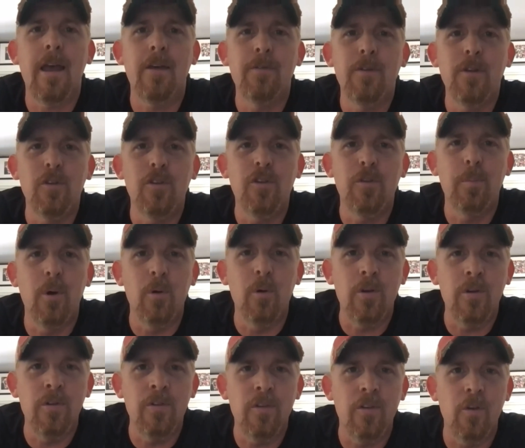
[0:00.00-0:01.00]
Have you
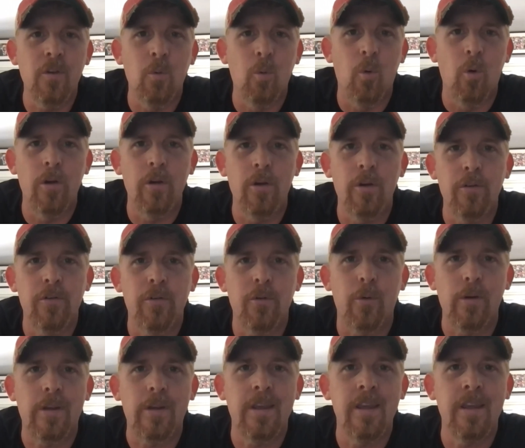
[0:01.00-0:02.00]
spoken to the Warriors
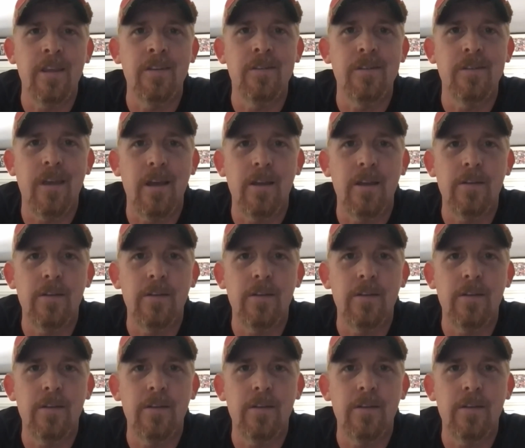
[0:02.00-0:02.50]
or Kings?